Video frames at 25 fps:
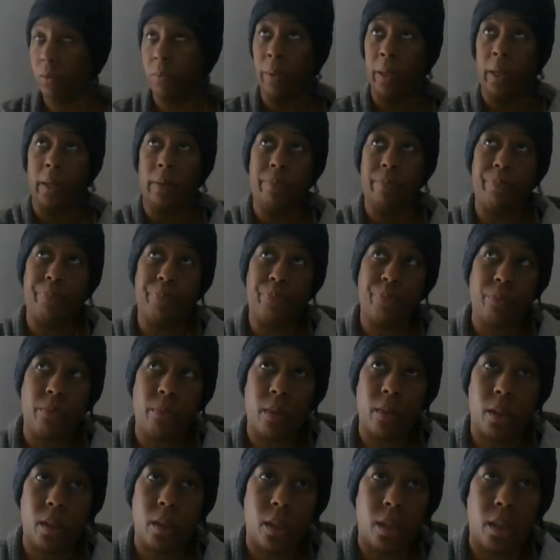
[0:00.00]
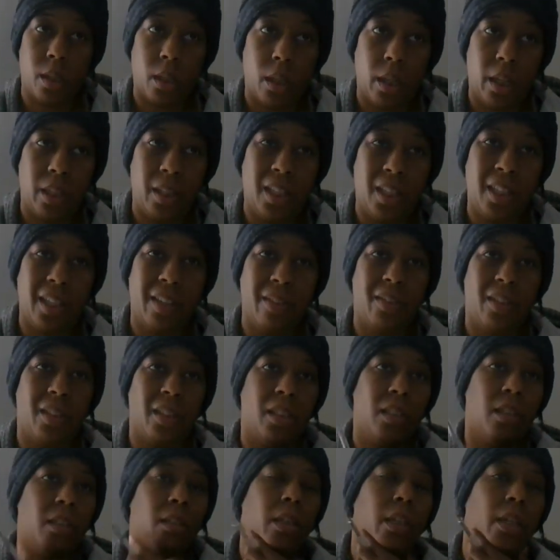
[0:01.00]
but I think I've
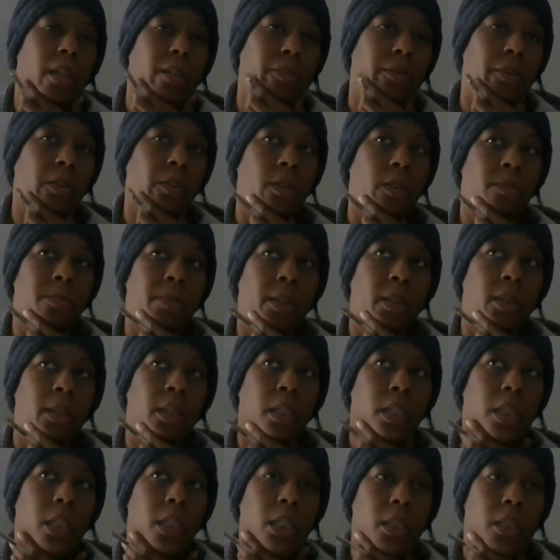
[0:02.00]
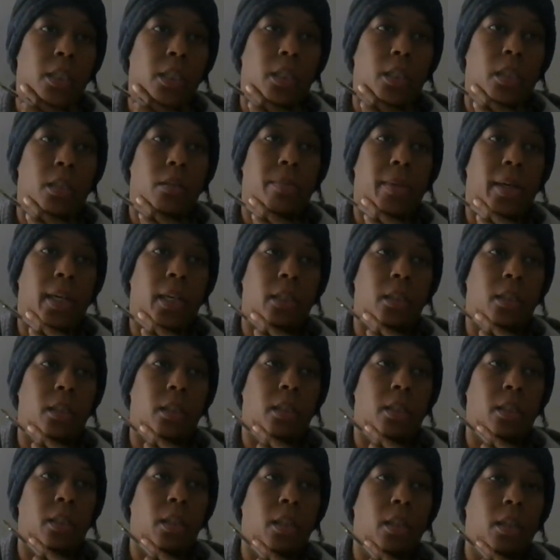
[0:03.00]
sent in like four billing things in the past
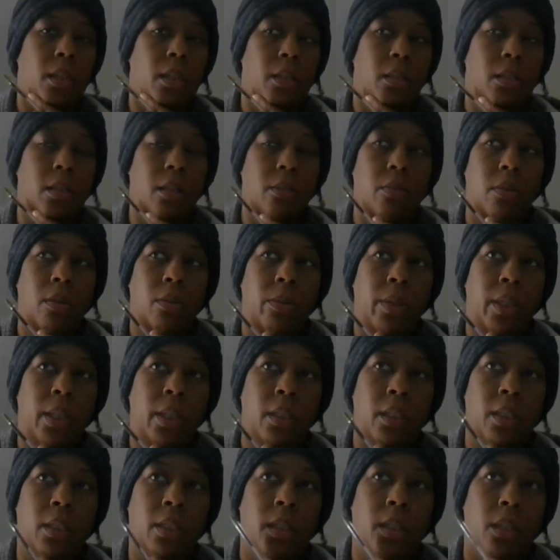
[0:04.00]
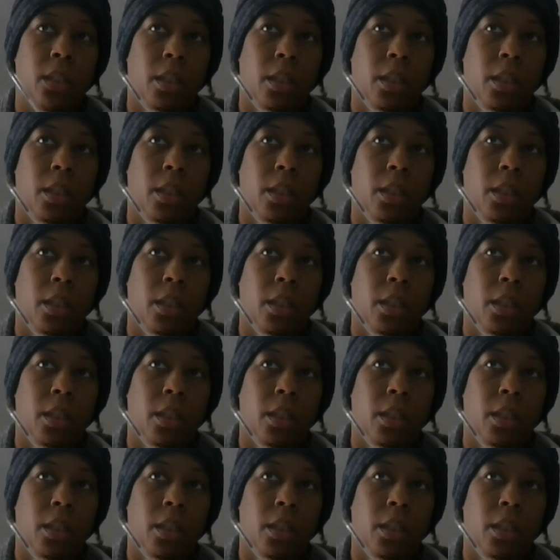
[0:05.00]
several weeks.